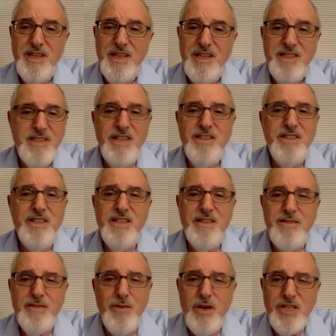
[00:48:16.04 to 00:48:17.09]
It's not just a
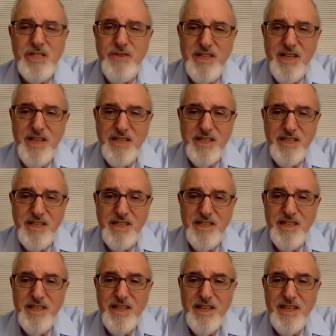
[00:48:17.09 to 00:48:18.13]
question of identity.
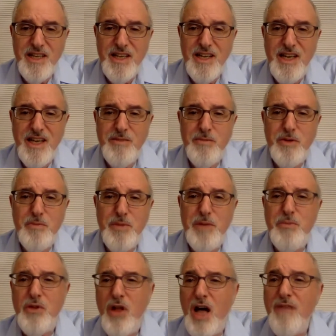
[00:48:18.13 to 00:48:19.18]
And what
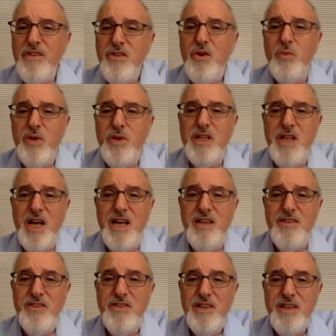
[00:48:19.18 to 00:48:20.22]
people often don't
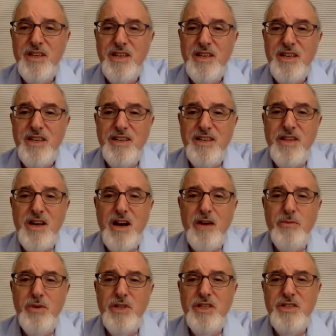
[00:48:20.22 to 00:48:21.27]
realize is that our
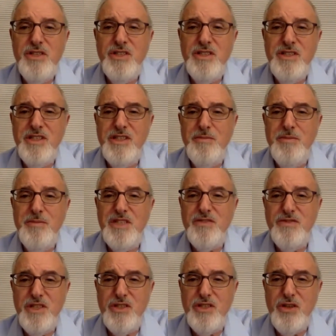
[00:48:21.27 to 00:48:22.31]
religion, the,
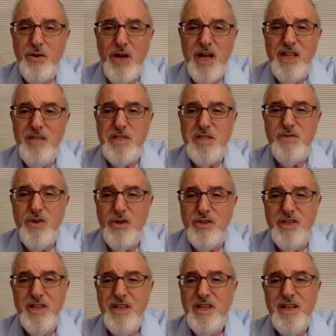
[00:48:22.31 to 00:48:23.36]
the Torah and the Mitzvot
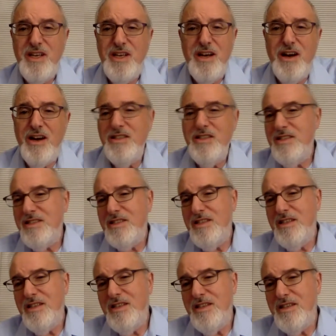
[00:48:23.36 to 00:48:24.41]
aren't just a,
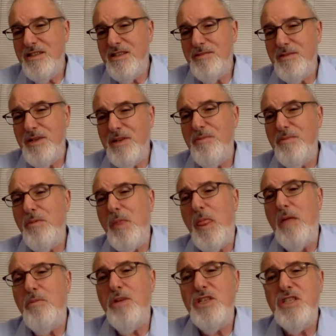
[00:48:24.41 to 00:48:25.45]
uh,
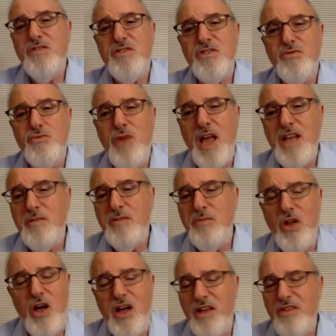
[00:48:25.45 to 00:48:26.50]
a bunch of random
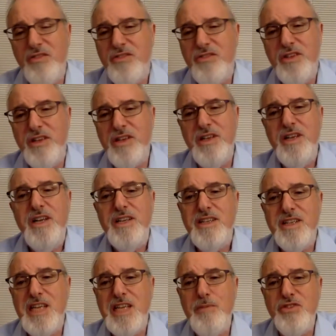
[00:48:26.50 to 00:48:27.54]
laws to,
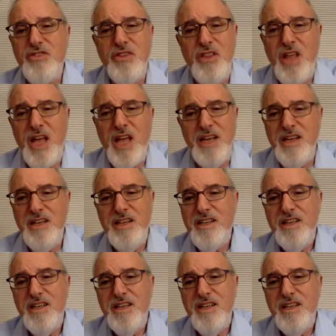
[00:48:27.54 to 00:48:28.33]
to keep us in line.